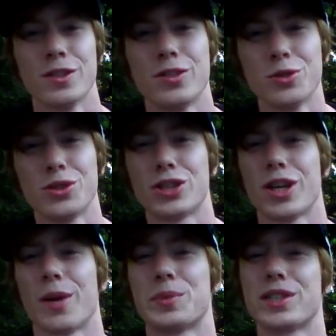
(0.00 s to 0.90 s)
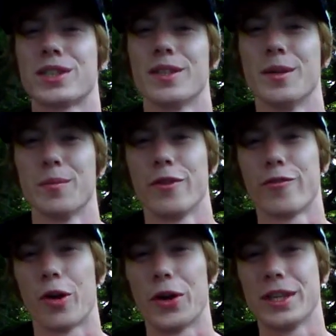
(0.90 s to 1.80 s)
two stops
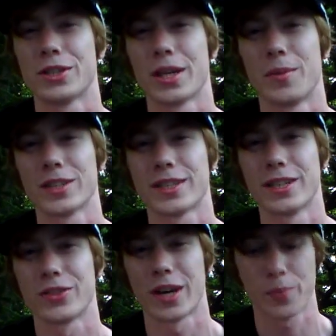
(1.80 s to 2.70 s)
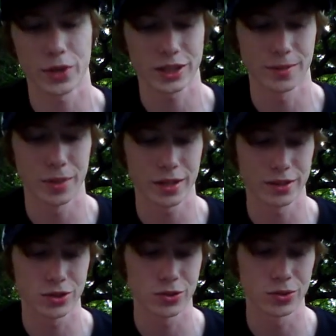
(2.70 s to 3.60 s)
before Izuka Bus Center, I pressed the
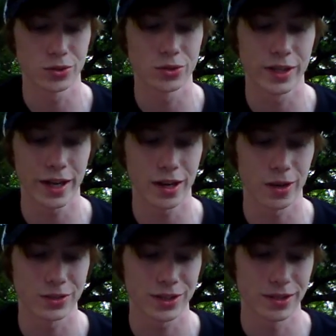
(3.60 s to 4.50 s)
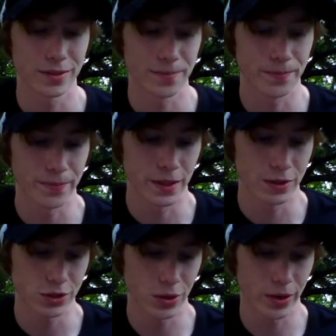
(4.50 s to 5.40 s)
button to get out.
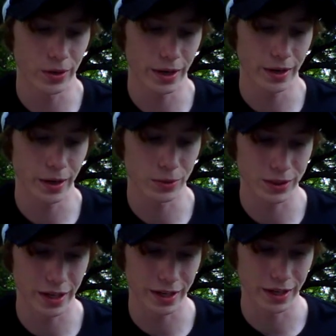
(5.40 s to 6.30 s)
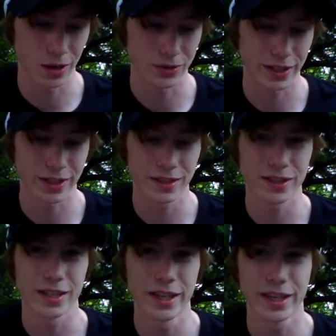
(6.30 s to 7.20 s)
So I was getting out, and
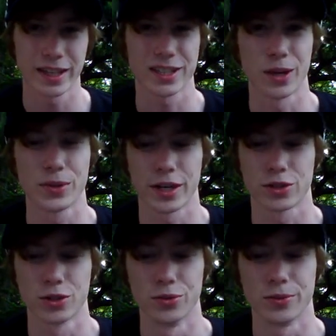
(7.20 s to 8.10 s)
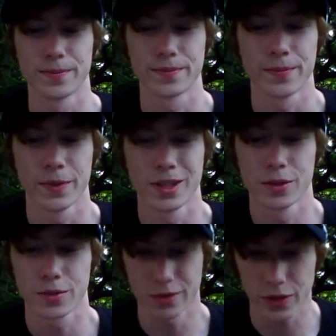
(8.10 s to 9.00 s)
he gets out there too,
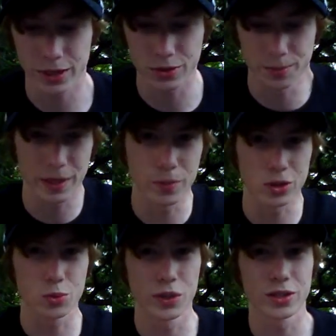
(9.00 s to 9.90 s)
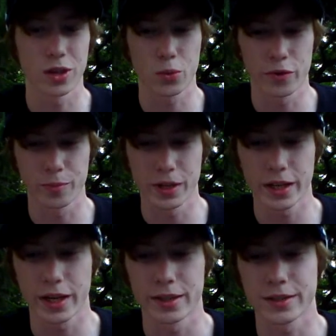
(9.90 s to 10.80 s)
trying to make more sweet talk with
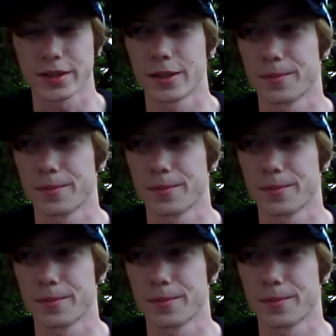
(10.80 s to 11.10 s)
me and